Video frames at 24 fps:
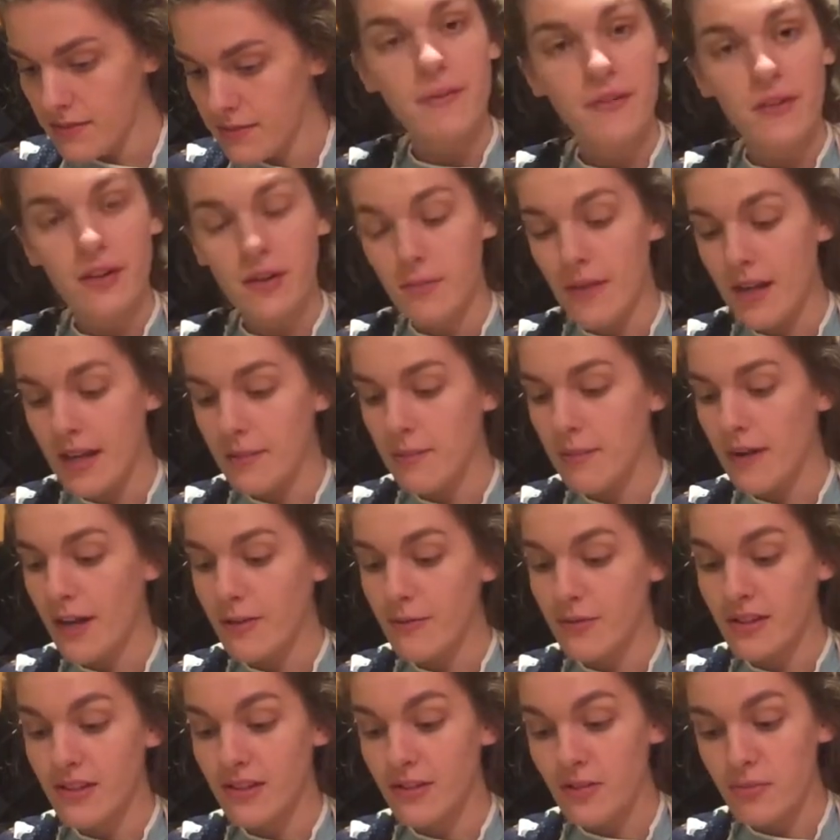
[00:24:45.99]
I prefer to make
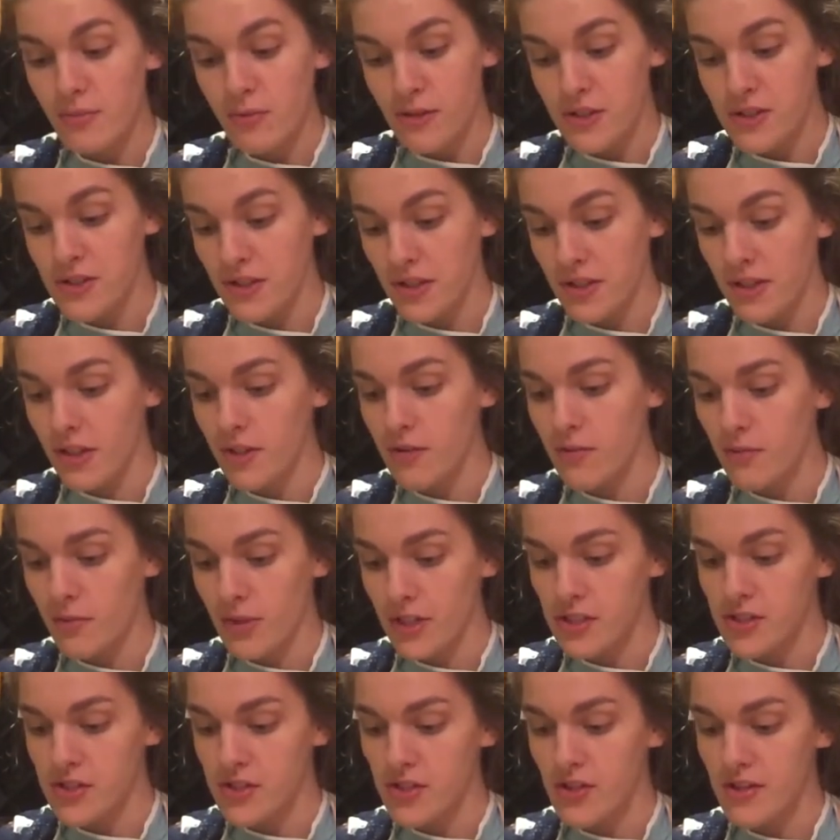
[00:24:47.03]
mine with a little more sugar,
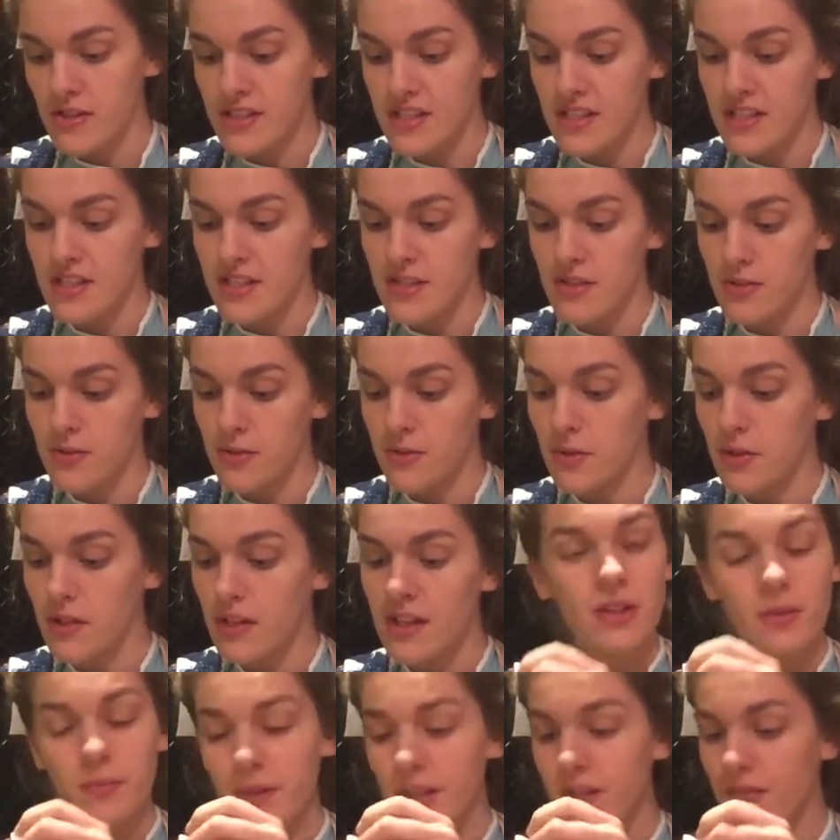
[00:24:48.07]
which turns into a
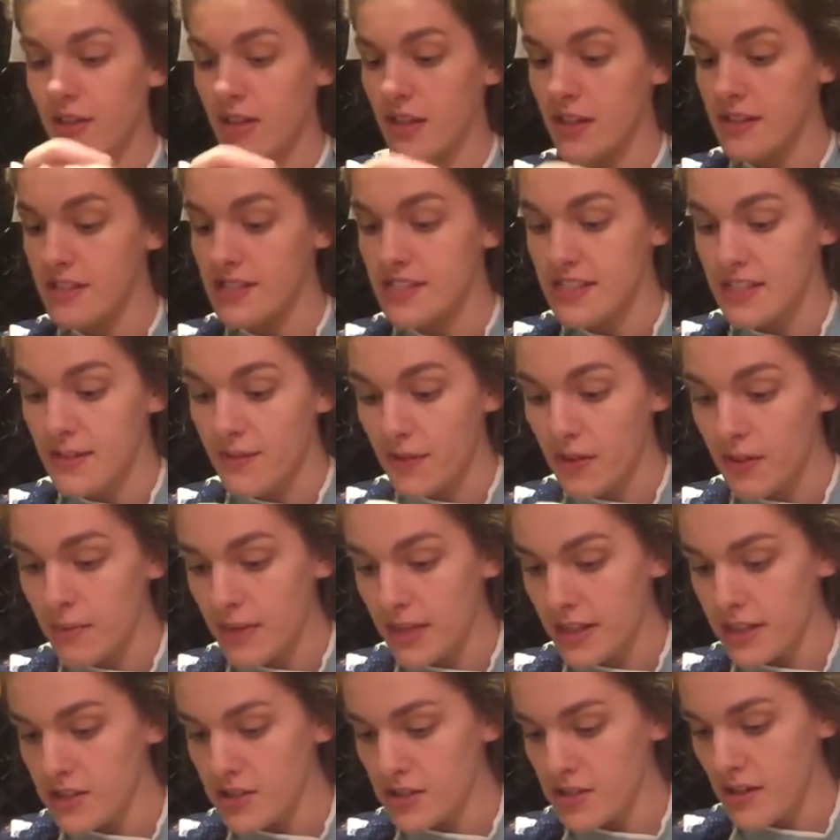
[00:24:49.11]
little bit of a stiffer
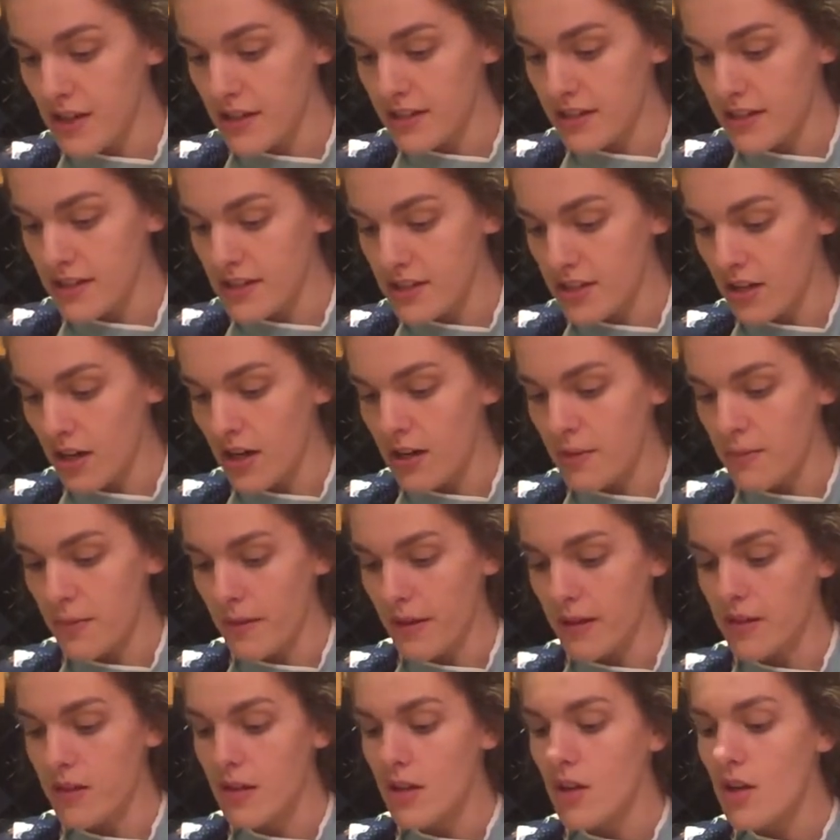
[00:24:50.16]
mixture at the start,
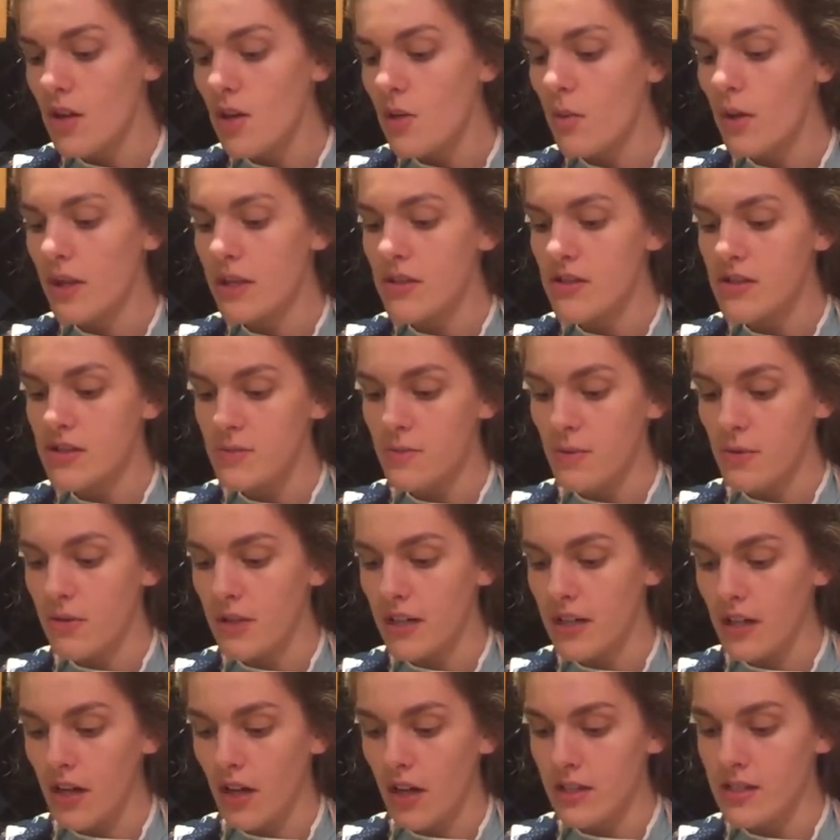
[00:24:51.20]
but when you spoon
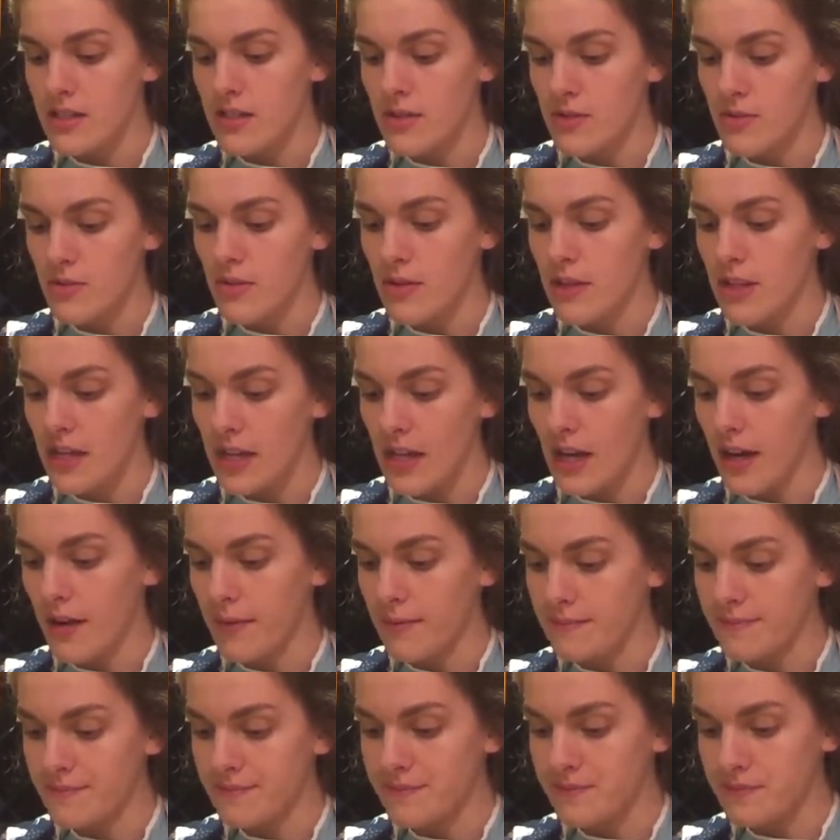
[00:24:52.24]
it onto the,
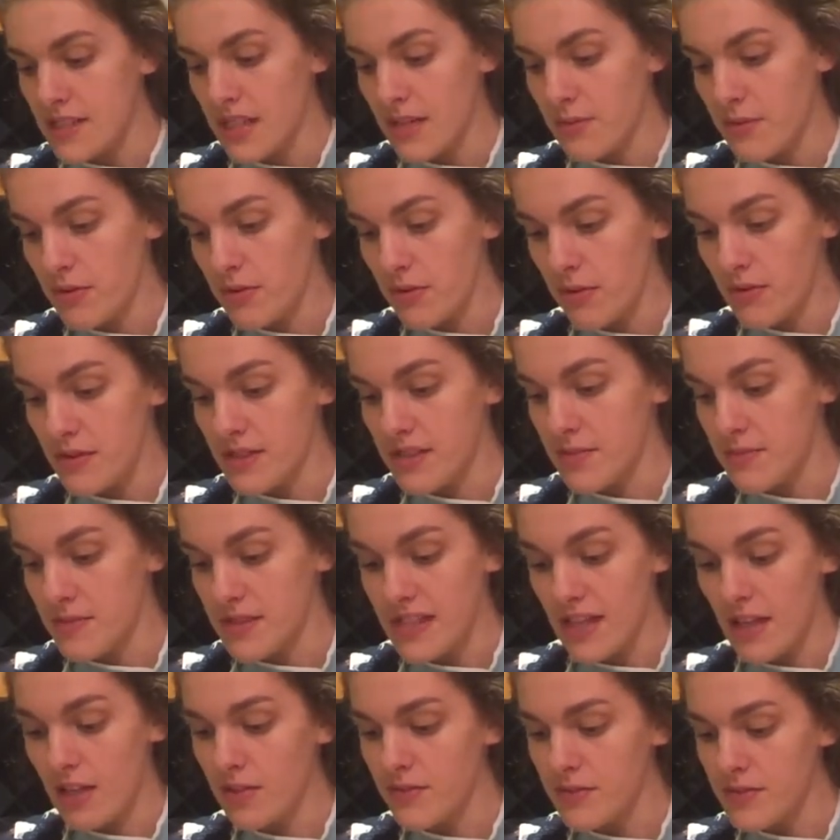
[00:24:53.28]
um, the cinnamon rolls
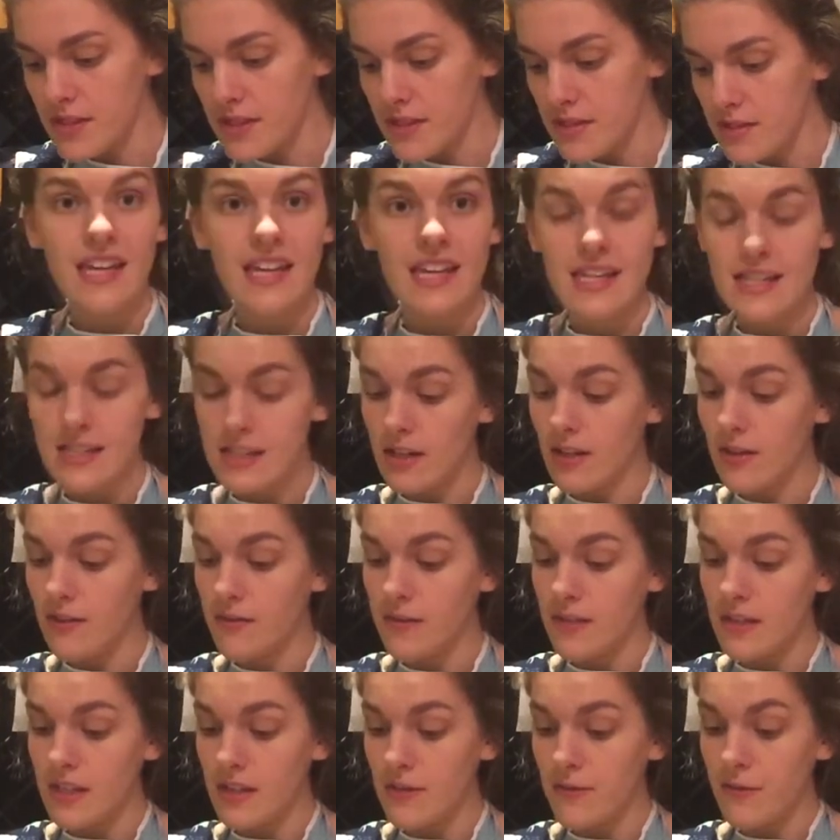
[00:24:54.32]
themselves, the heat
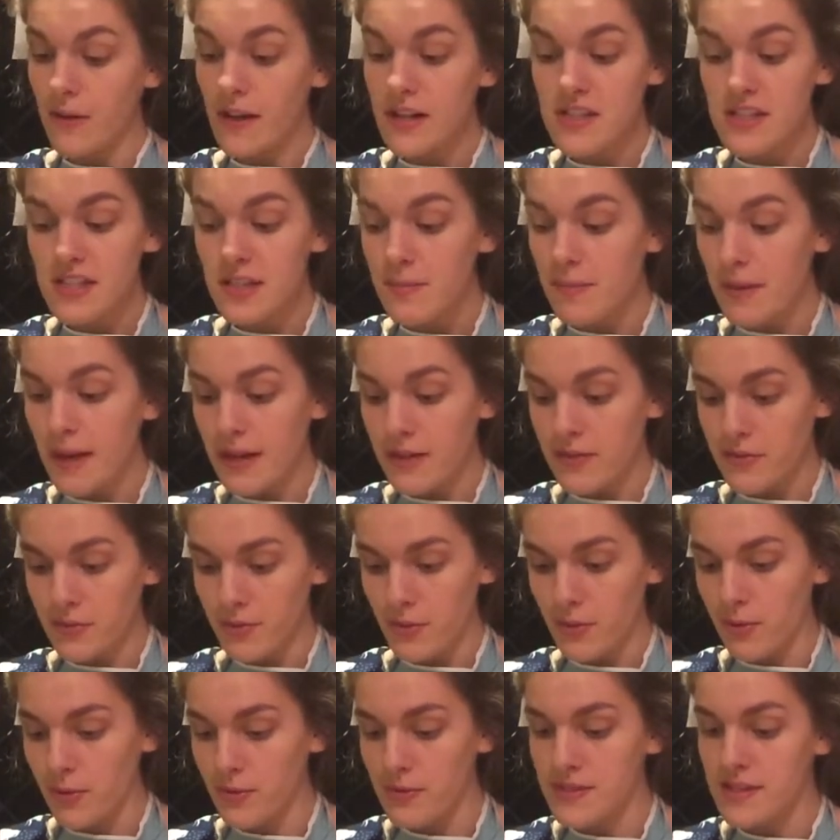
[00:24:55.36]
of the freshly baked
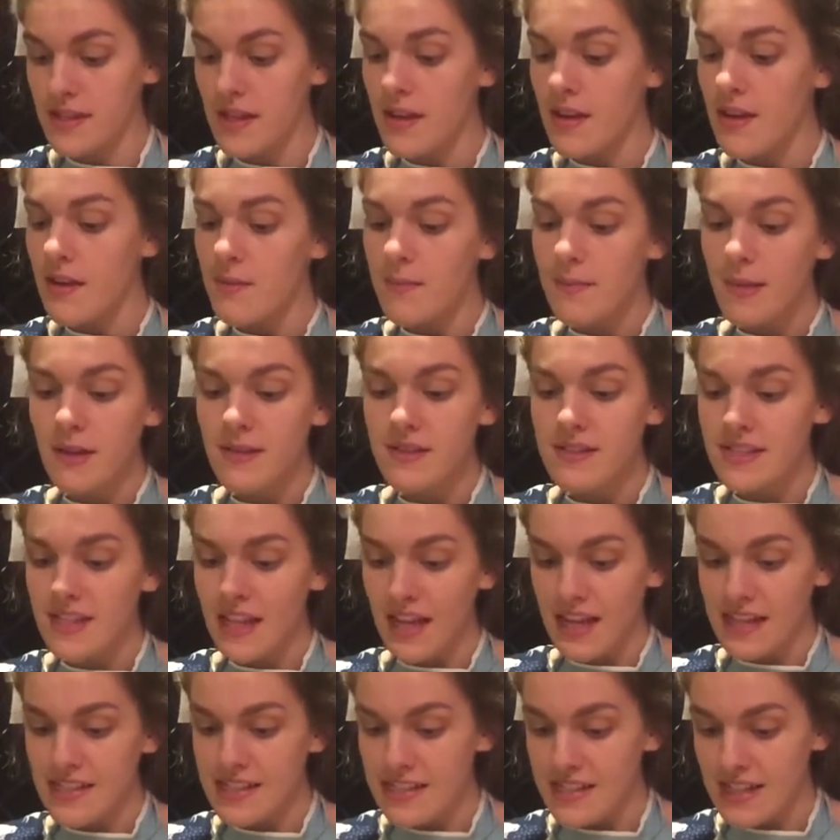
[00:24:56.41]
rolls melts
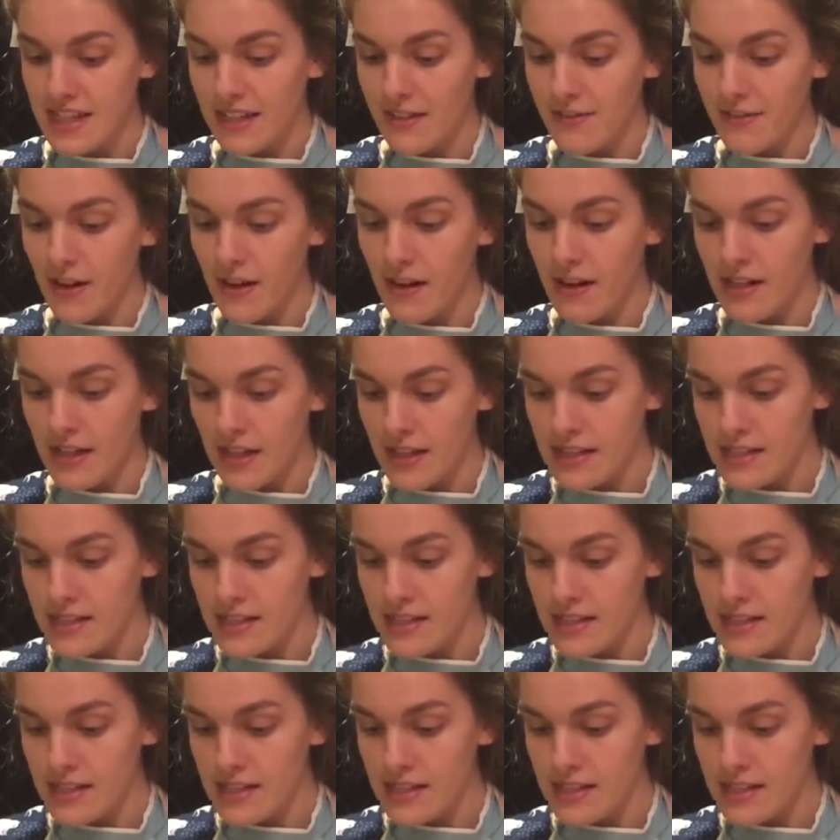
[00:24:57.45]
the icing very